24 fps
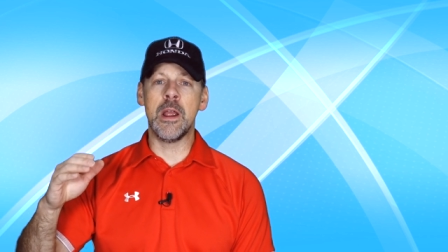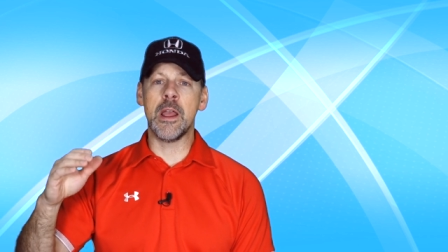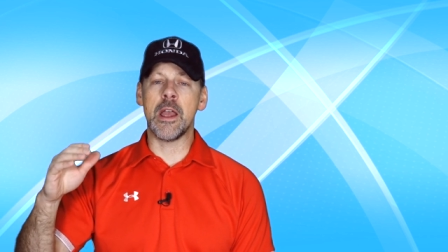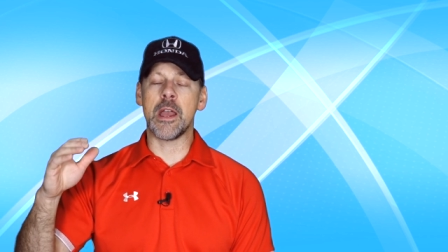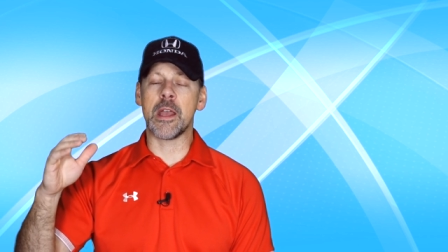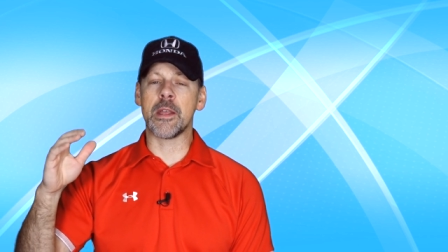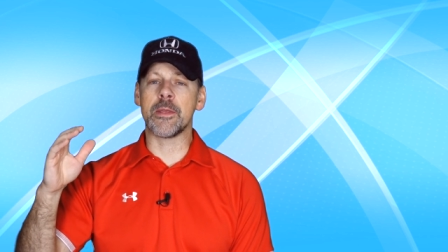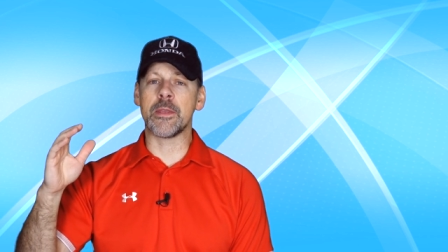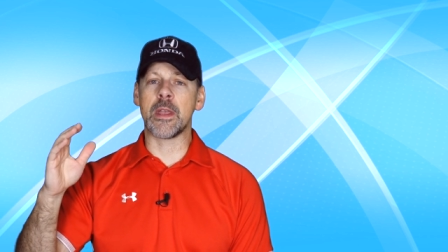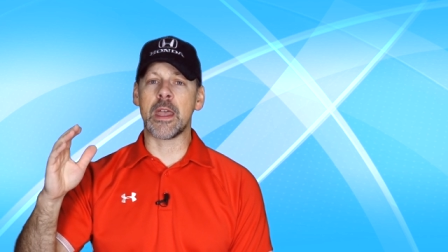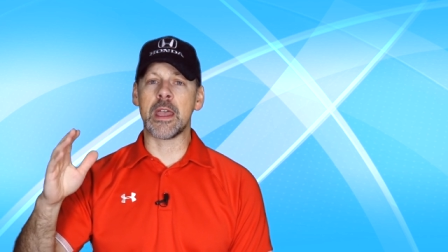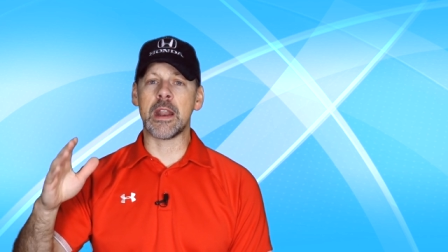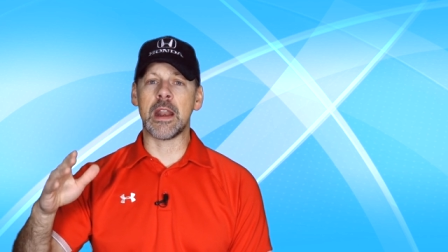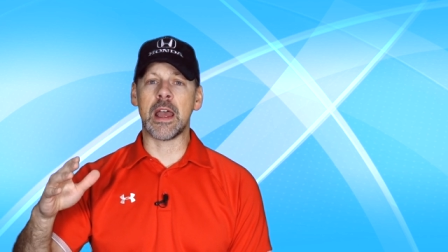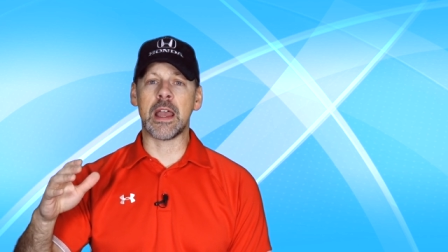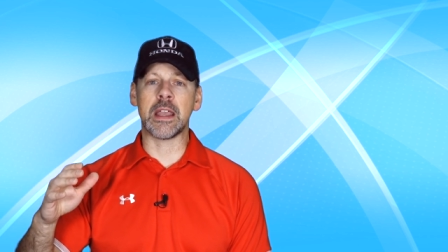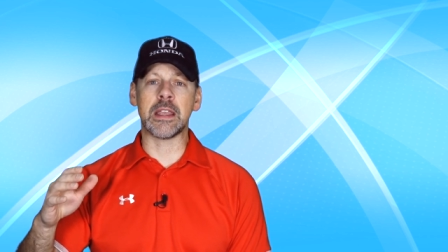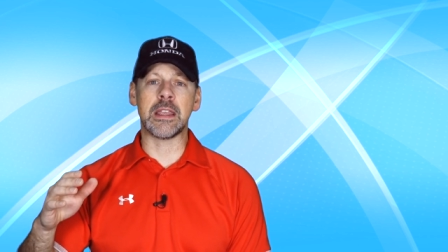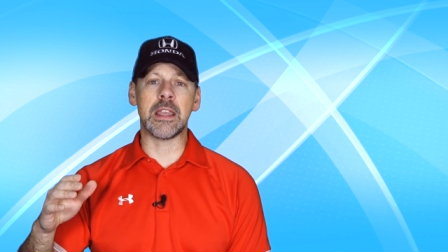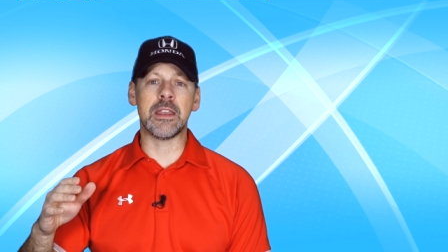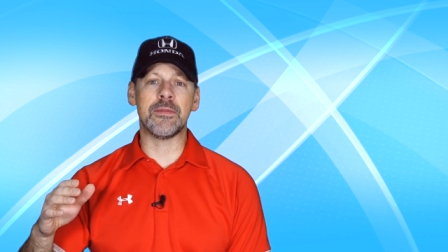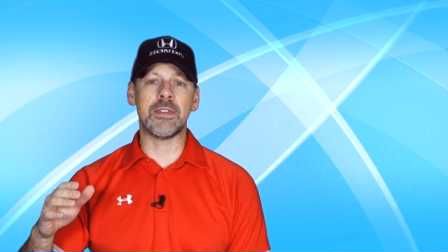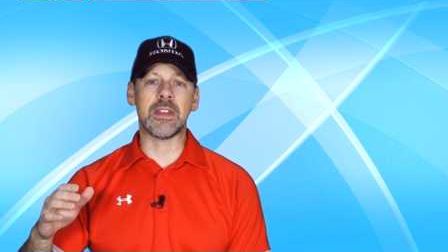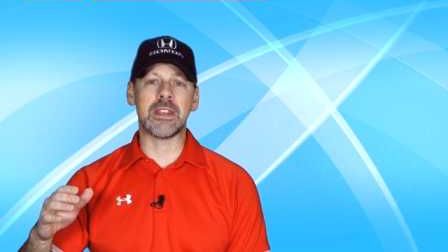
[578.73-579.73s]
and then I
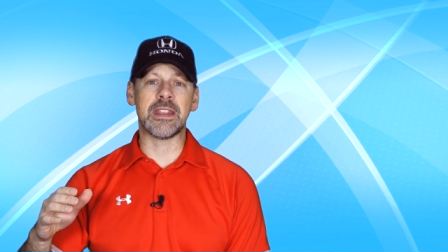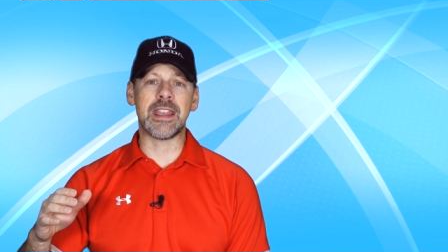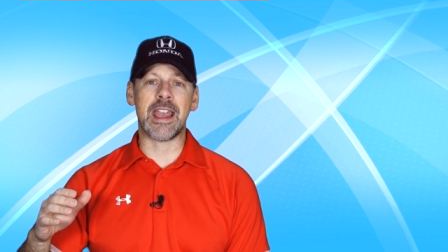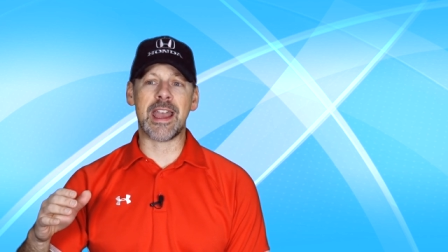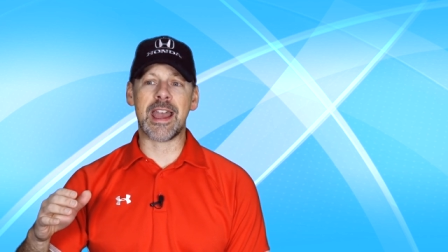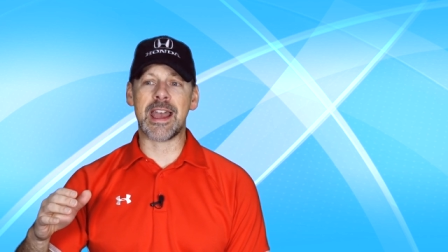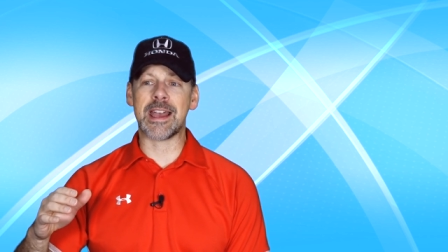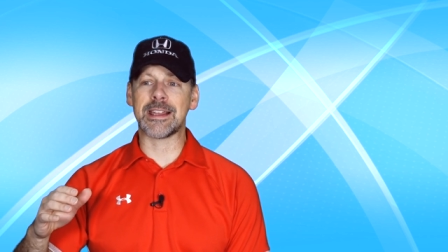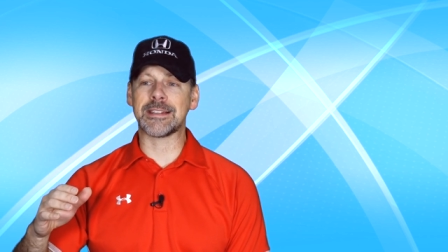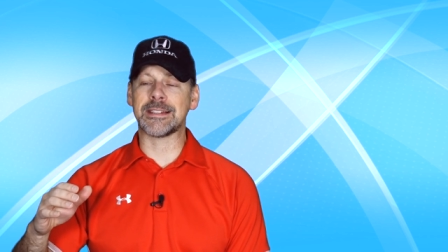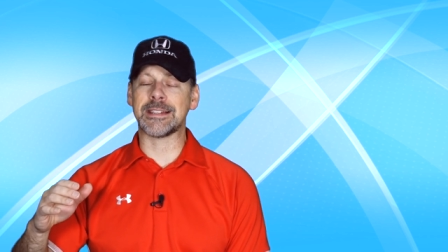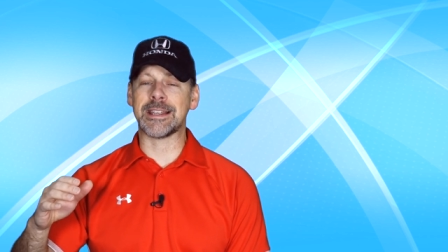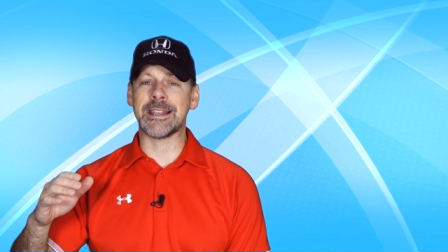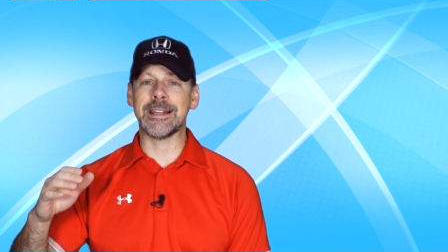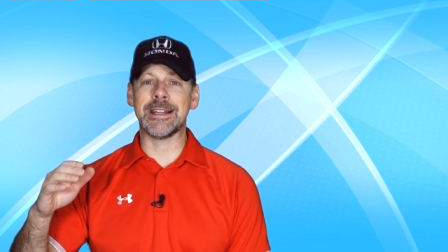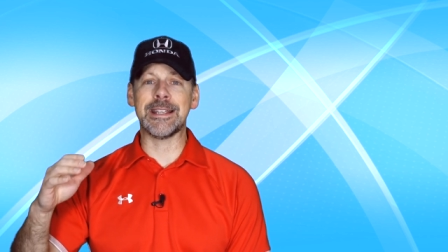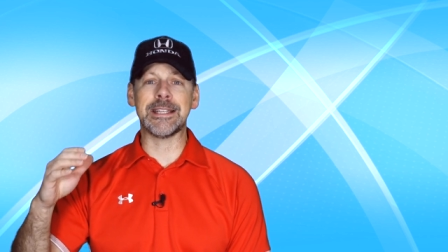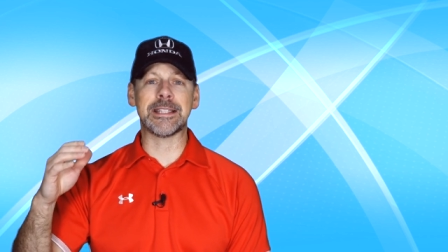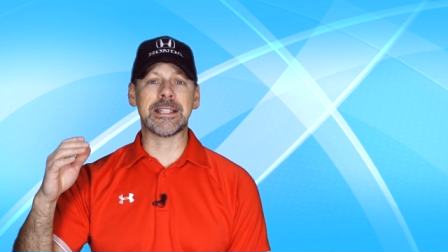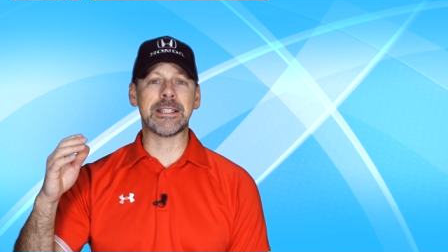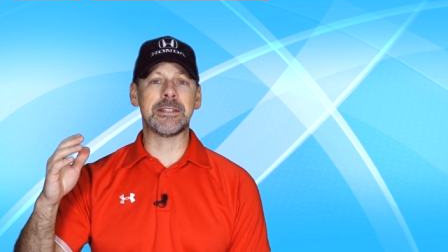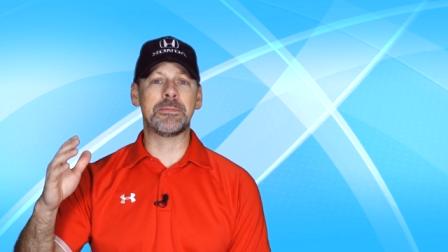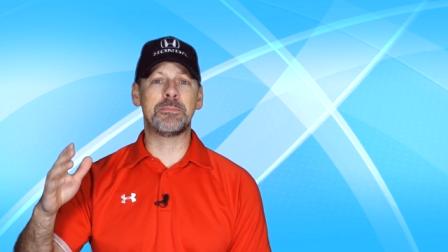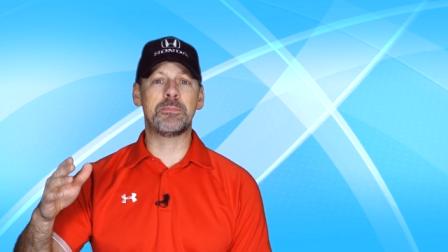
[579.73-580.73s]
give it gas and
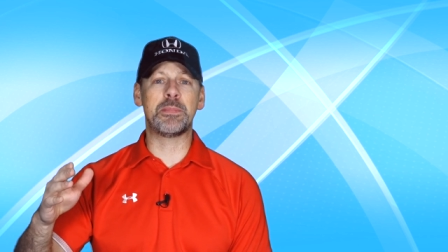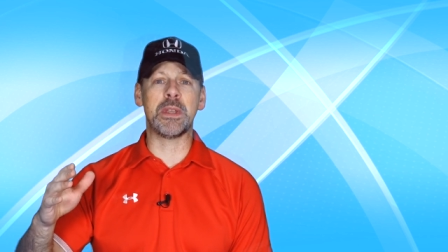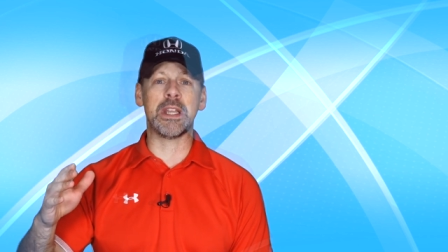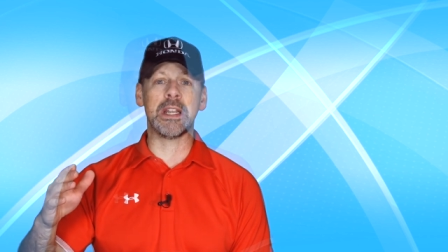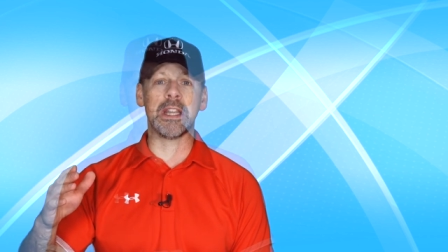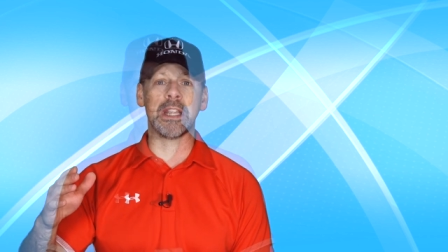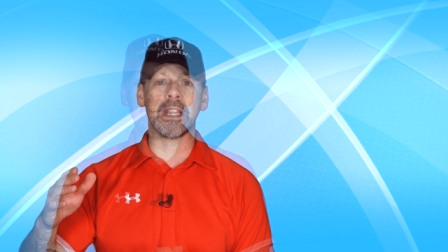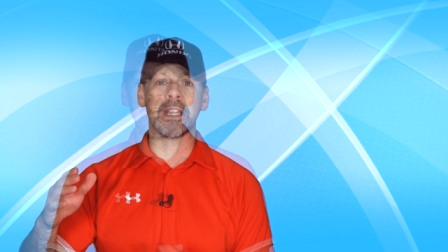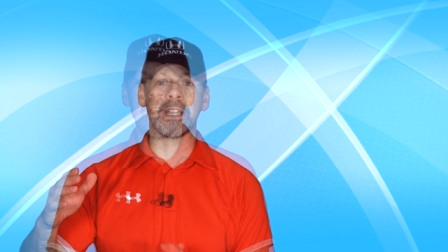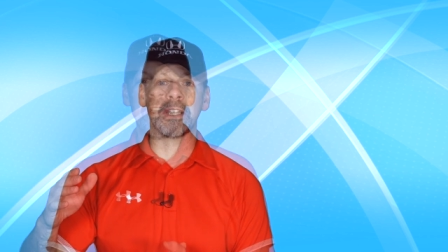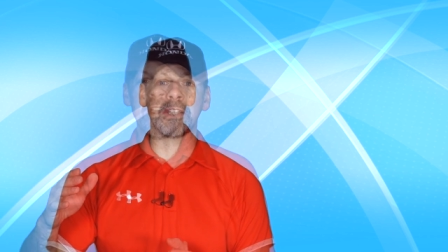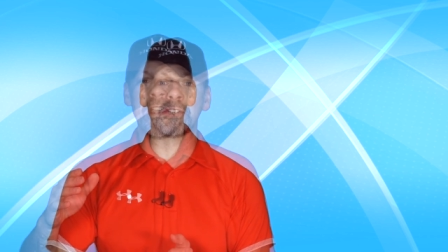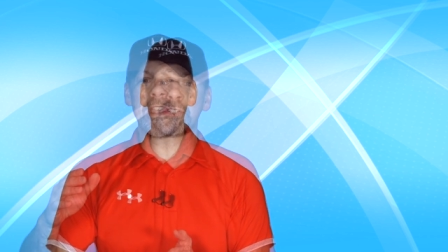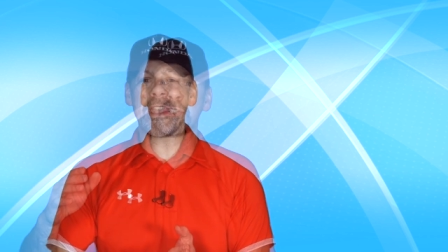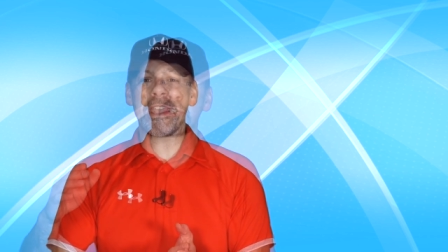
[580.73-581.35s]
it's spinning.